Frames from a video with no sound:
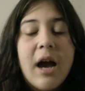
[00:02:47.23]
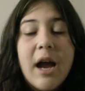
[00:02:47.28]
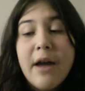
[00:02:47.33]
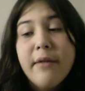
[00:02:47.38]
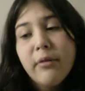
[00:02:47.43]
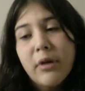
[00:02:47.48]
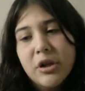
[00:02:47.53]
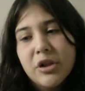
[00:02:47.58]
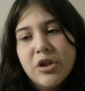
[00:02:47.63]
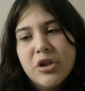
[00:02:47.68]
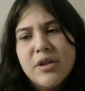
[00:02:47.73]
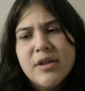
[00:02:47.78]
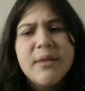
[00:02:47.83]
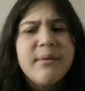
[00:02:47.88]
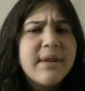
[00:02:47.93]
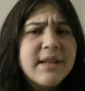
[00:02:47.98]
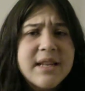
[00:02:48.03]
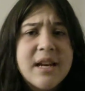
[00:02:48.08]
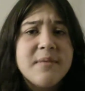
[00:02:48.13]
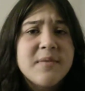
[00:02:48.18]
I've watched it
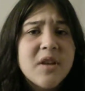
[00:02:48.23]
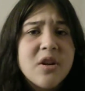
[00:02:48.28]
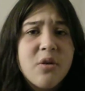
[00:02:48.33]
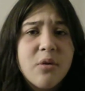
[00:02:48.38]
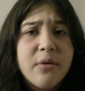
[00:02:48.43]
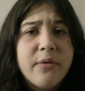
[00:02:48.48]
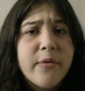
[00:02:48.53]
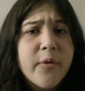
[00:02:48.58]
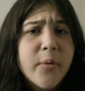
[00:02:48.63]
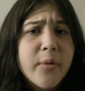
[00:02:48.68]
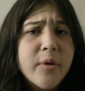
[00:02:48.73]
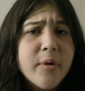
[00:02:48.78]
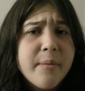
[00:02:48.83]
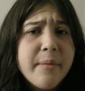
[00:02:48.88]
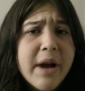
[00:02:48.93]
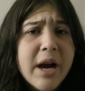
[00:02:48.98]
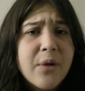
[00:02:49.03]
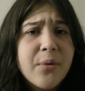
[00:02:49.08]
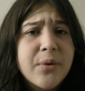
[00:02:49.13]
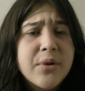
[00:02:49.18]
so many times I know it forward
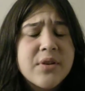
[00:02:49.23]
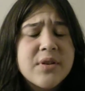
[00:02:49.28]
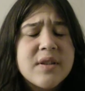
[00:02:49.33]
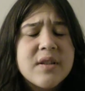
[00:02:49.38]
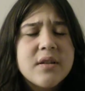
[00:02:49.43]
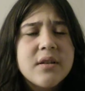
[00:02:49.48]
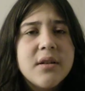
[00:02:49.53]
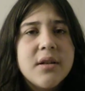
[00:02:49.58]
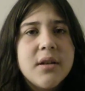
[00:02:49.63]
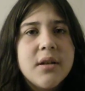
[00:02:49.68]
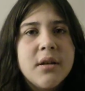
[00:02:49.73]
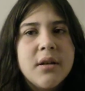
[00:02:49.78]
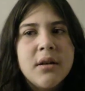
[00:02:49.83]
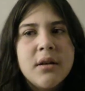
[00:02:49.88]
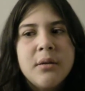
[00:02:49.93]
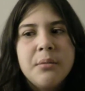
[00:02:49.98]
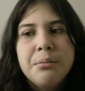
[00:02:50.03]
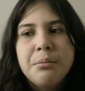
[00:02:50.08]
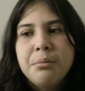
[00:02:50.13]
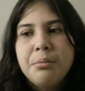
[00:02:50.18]
and backwards,
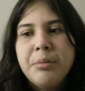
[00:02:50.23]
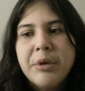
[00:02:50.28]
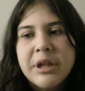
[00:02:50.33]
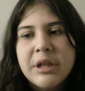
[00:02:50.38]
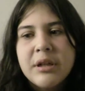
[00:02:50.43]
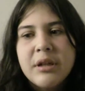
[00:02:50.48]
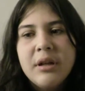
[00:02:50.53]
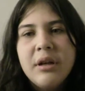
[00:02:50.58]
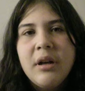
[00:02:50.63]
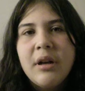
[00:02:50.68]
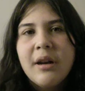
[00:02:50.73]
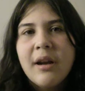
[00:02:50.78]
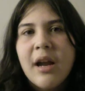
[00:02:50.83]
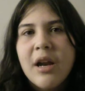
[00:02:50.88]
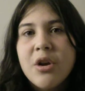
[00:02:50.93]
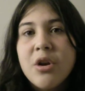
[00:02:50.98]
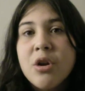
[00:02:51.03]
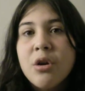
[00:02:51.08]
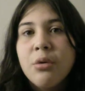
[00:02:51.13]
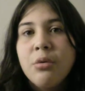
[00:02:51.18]
but
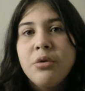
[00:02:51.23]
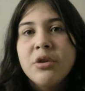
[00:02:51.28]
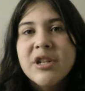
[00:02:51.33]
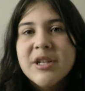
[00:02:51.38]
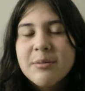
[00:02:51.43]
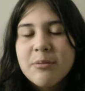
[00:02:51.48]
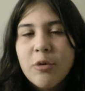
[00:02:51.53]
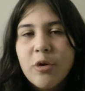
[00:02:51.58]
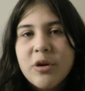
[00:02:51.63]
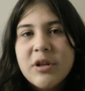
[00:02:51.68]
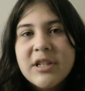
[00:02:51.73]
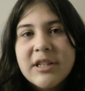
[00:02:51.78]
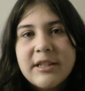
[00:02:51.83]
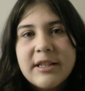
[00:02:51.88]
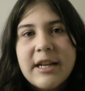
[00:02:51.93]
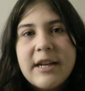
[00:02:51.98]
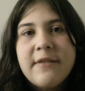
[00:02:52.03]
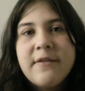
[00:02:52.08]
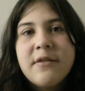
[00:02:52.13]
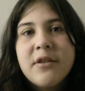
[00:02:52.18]
I know there's more to
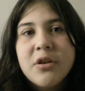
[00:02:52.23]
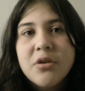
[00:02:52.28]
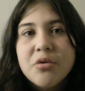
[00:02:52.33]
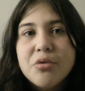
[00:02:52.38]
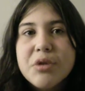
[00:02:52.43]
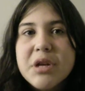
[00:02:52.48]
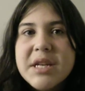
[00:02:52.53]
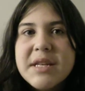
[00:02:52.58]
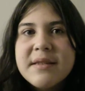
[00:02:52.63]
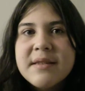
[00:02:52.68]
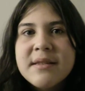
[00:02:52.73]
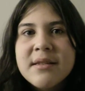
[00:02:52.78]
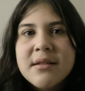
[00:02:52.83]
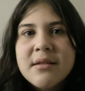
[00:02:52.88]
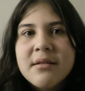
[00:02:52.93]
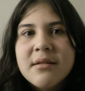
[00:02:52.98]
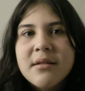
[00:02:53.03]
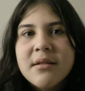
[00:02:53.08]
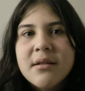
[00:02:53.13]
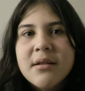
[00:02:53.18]
life than Grease.
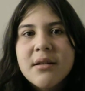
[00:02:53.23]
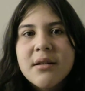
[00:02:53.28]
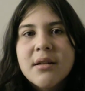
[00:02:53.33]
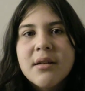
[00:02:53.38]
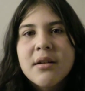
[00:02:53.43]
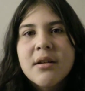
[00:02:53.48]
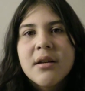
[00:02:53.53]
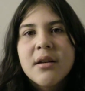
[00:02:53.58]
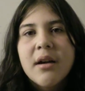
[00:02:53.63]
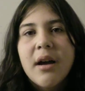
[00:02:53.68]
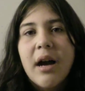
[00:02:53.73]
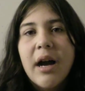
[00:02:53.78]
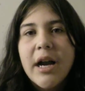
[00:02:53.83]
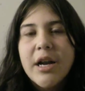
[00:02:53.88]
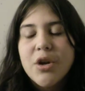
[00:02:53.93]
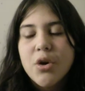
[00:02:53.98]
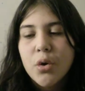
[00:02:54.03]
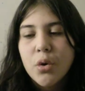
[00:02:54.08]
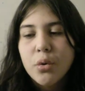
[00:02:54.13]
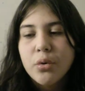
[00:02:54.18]

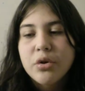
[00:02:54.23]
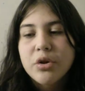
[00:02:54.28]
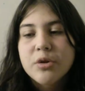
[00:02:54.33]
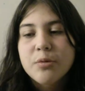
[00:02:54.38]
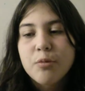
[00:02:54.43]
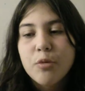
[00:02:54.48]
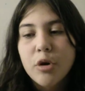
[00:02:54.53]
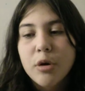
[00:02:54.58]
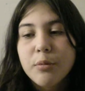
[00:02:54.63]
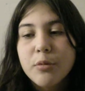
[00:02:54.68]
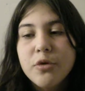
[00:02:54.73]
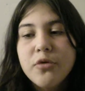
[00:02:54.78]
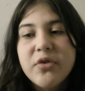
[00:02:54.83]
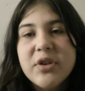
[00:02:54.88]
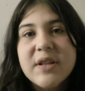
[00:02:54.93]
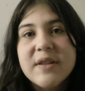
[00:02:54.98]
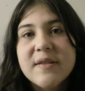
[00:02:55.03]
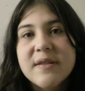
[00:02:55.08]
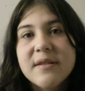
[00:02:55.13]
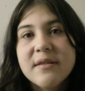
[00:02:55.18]
I know there's more
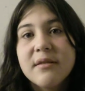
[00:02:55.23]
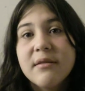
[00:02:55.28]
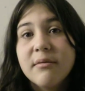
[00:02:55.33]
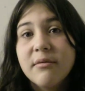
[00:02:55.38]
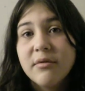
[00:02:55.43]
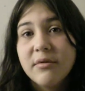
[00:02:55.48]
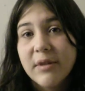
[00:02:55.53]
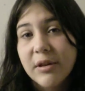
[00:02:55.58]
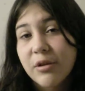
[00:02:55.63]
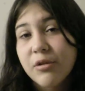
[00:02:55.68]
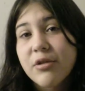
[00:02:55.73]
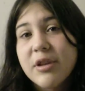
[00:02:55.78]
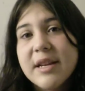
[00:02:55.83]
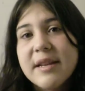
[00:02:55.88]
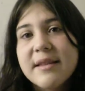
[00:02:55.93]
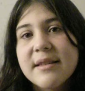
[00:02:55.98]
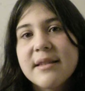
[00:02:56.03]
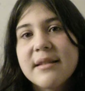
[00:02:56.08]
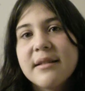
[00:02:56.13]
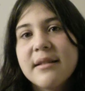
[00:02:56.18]
movies than
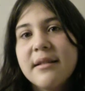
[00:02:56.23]
Grease.